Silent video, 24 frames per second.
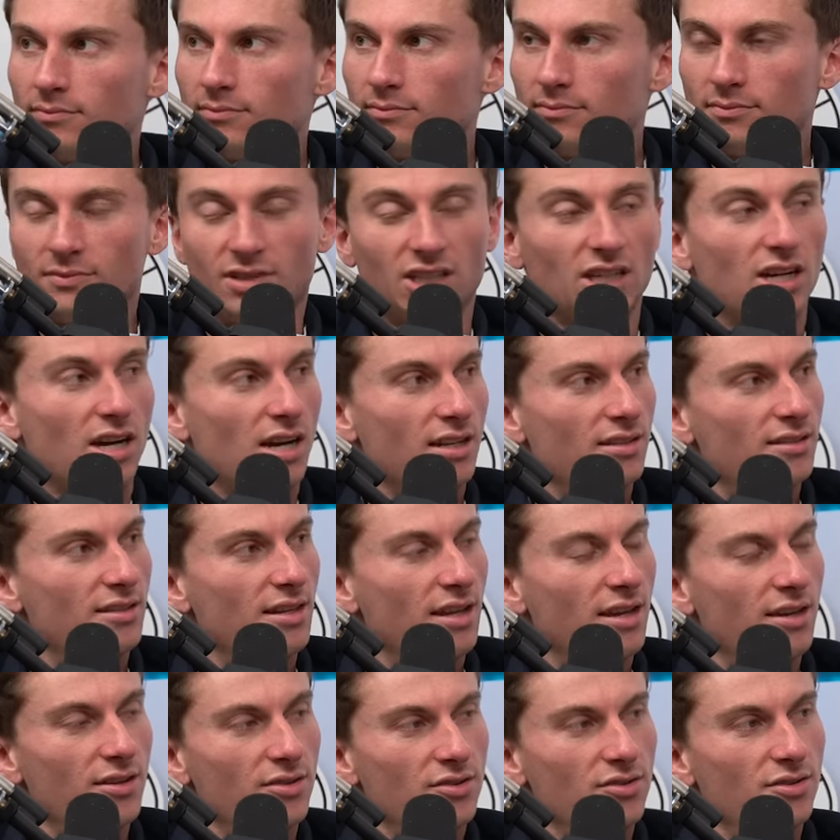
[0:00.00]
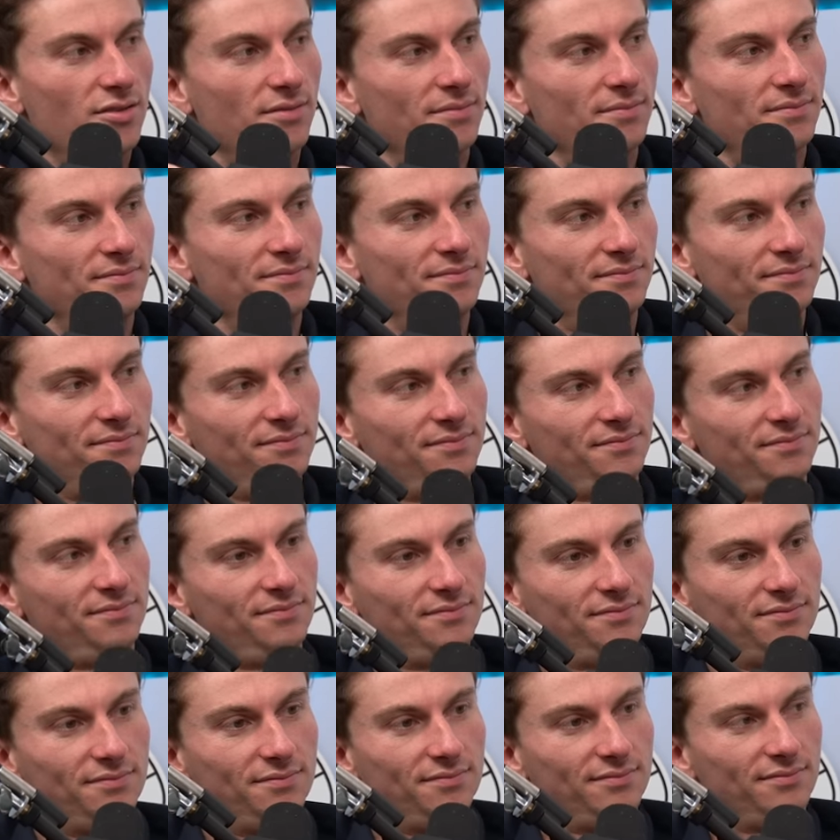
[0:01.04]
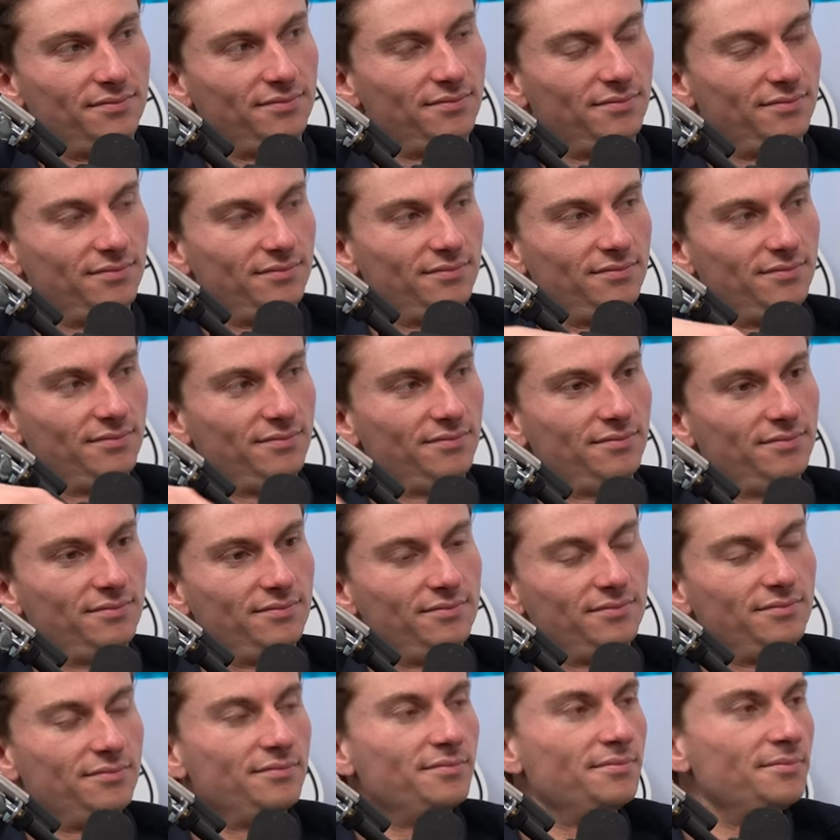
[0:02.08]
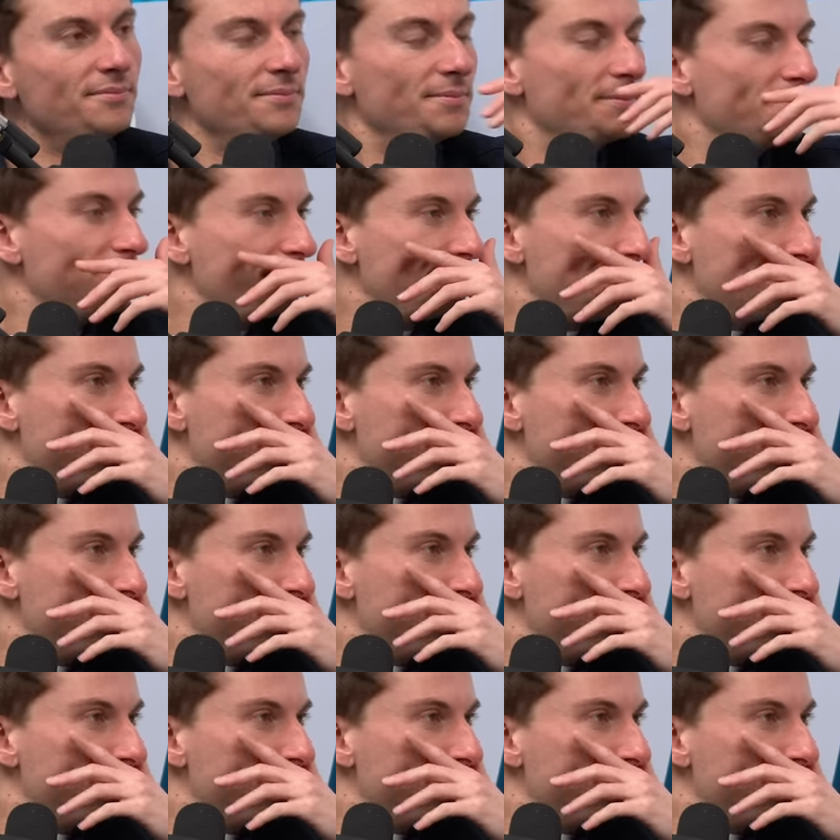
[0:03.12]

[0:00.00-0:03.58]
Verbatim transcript: It's a hot stage. Oh, such a hot stage. Um,